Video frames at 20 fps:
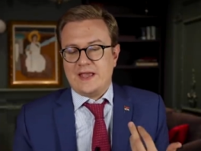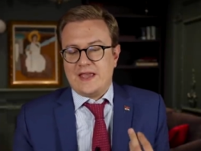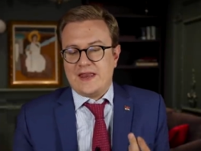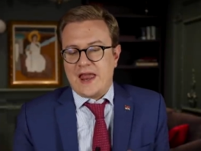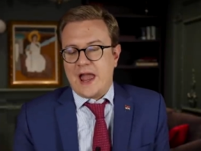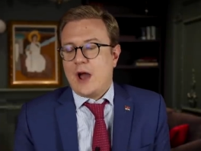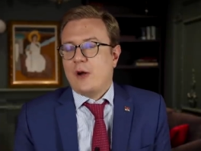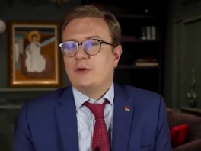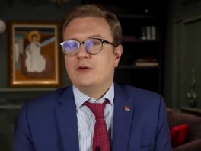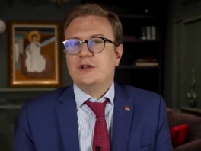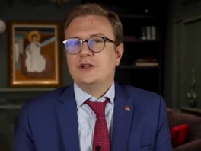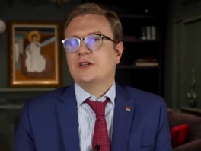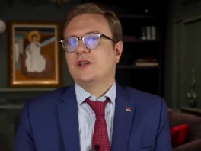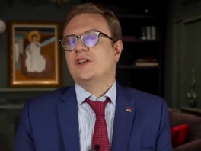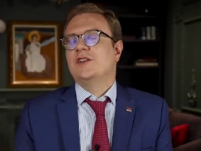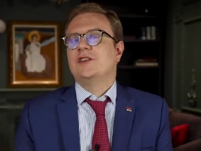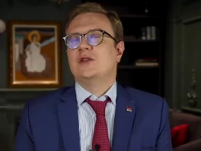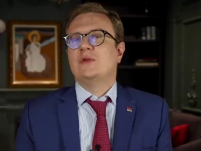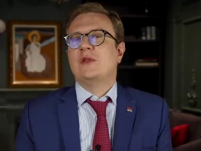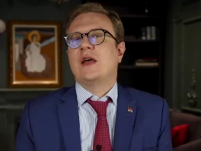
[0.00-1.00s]
And how are you going
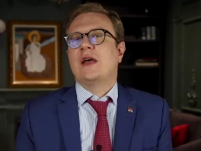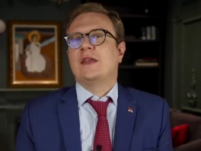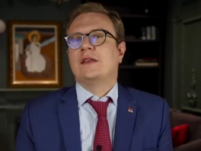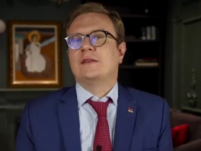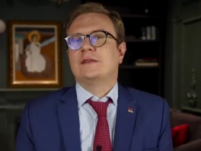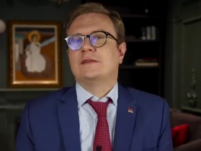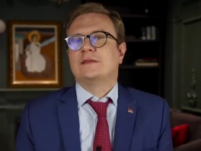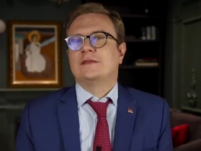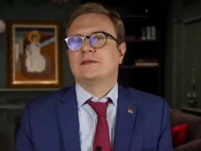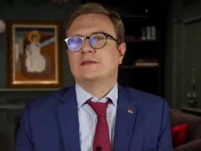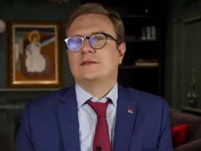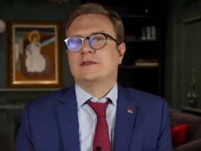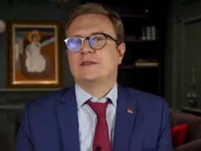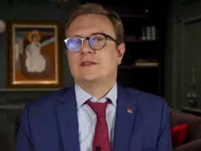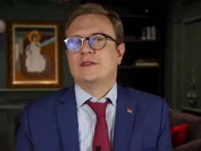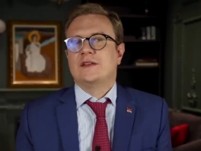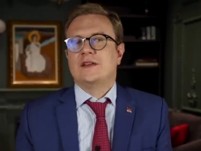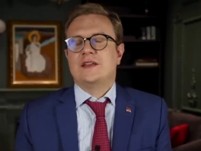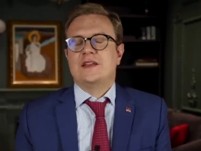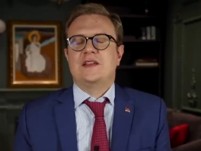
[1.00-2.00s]
to do that?
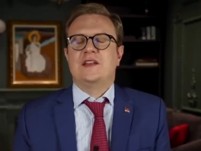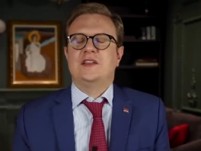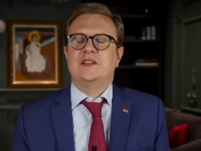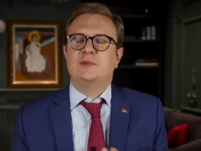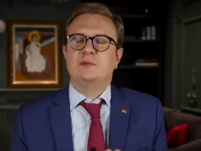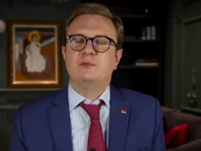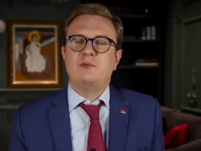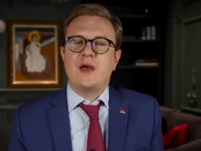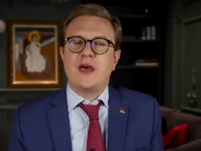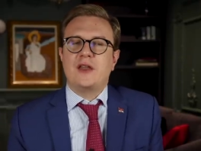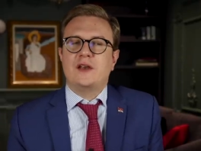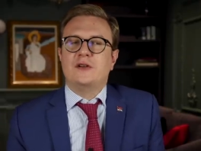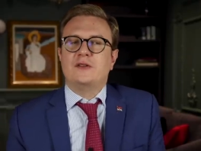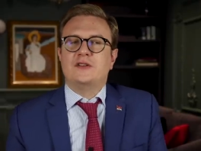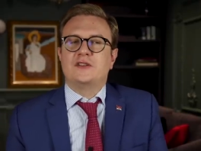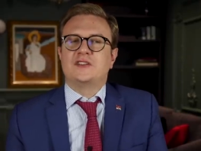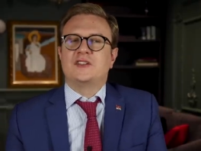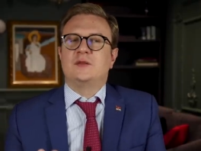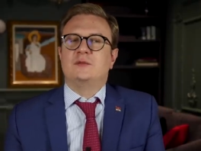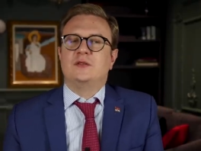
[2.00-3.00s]
It's better
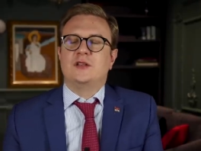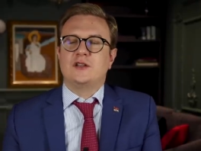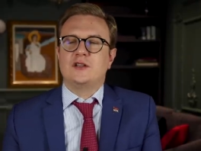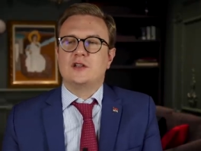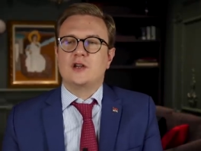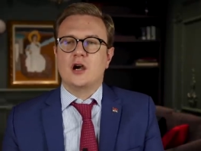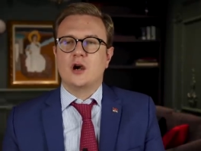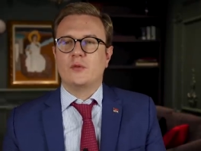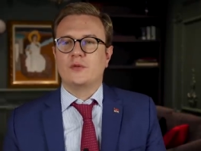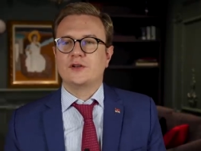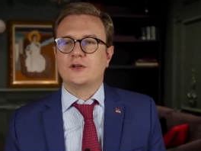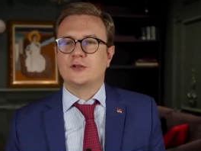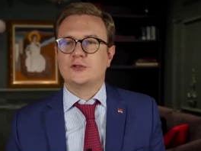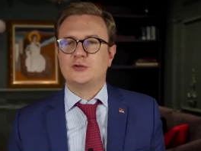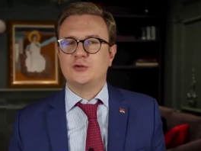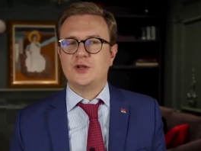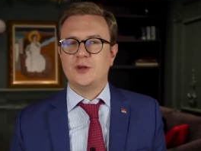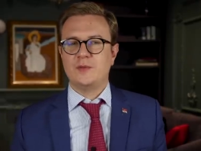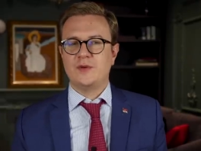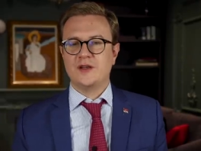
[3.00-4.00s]
to simply go where you're
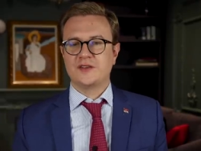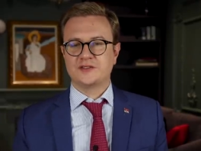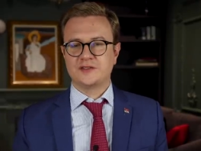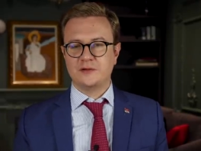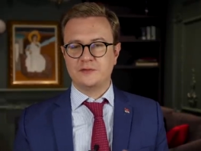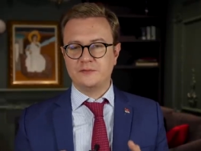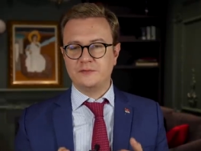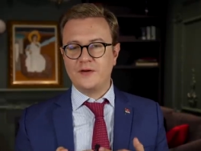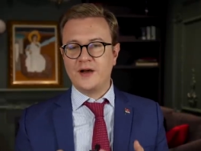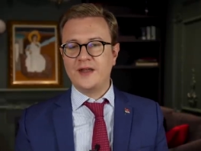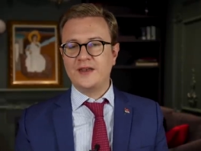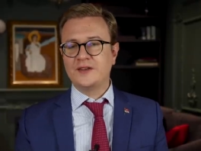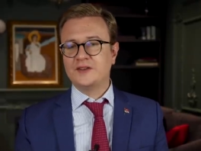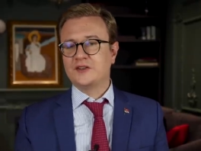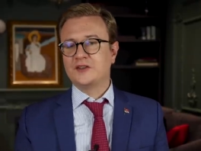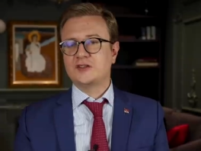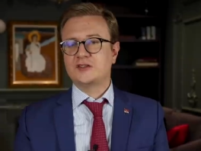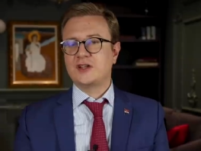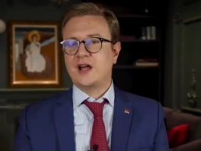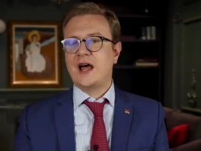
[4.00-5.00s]
treated best and find a
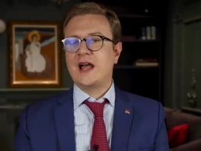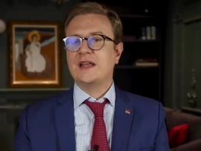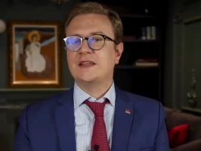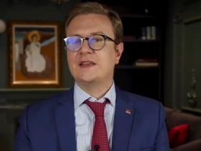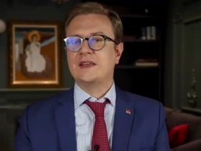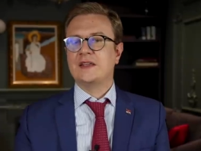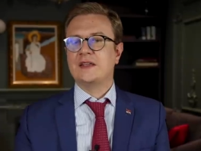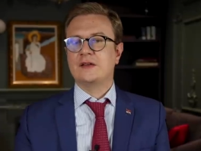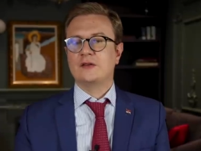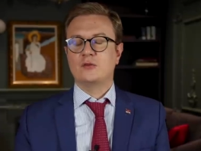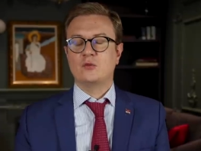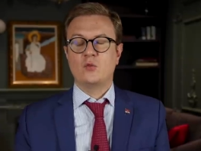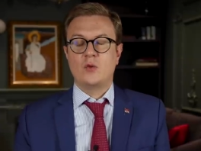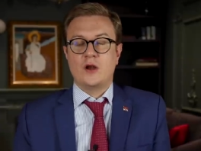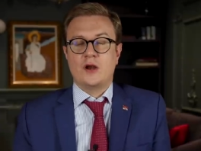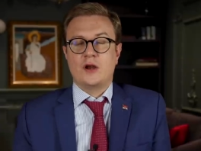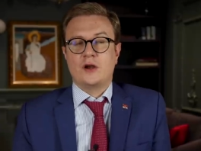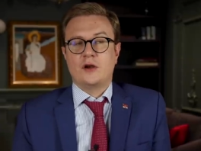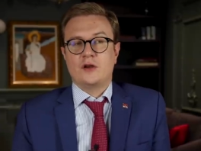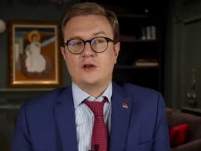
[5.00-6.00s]
society
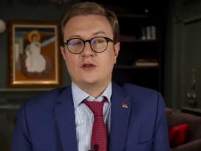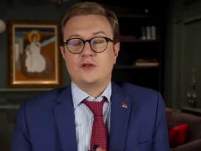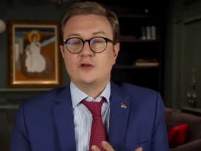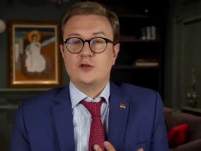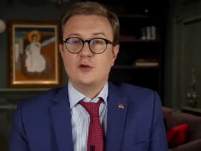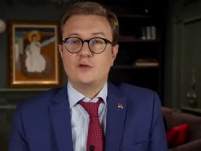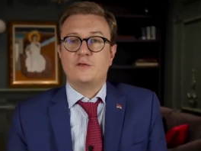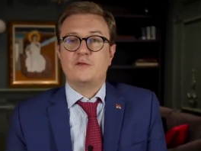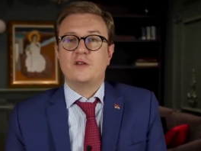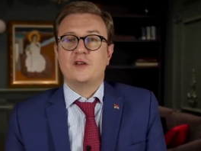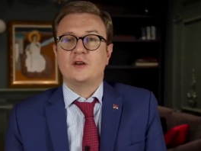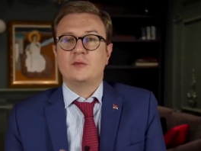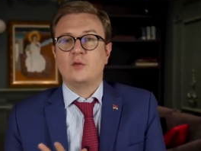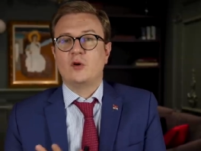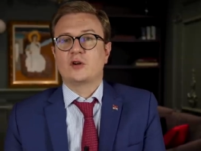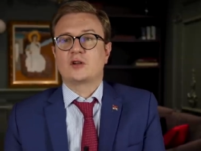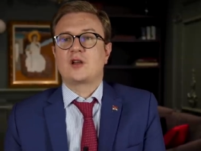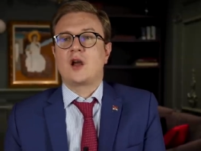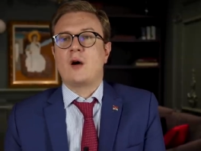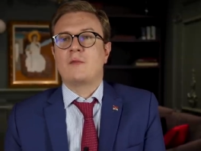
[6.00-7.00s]
where you feel
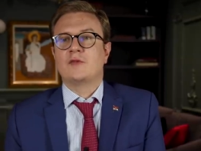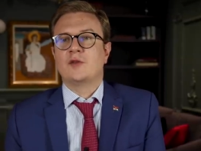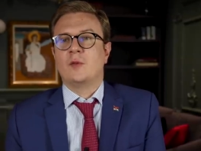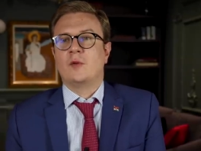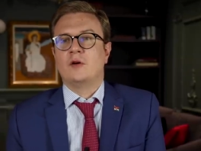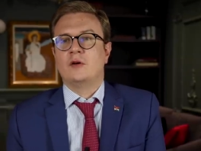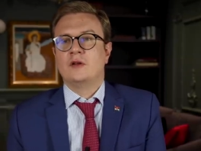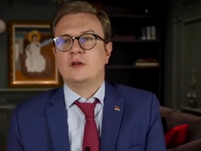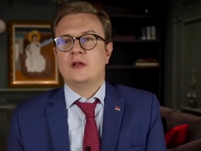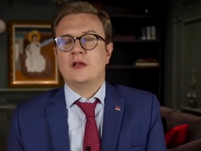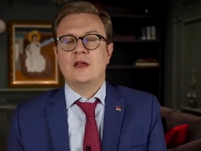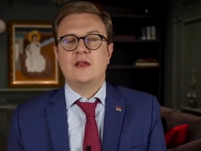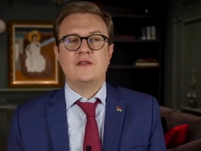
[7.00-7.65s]
more comfortable.